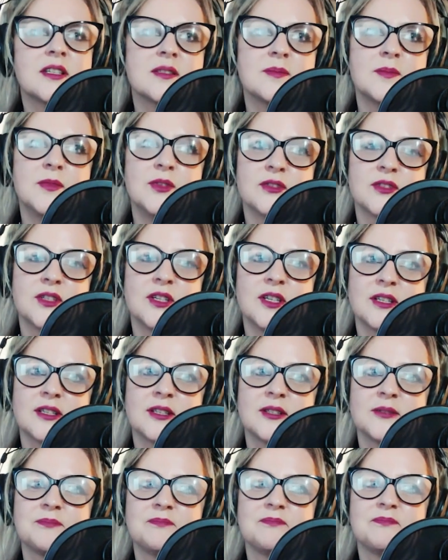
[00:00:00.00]
as
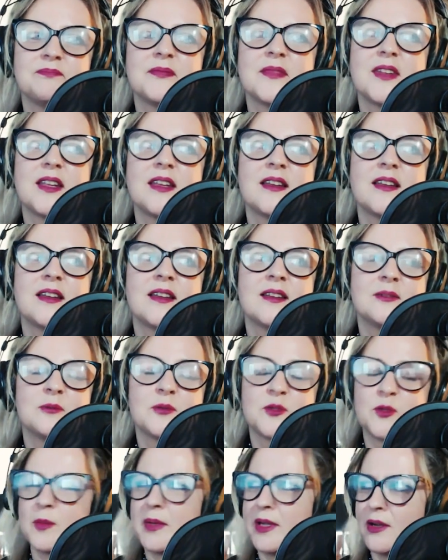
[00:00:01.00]
music,
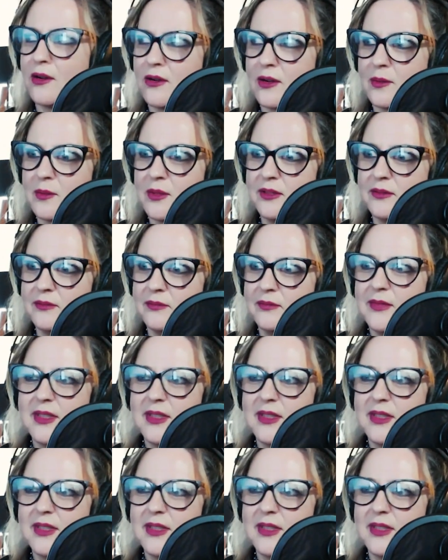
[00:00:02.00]
which would be horrible,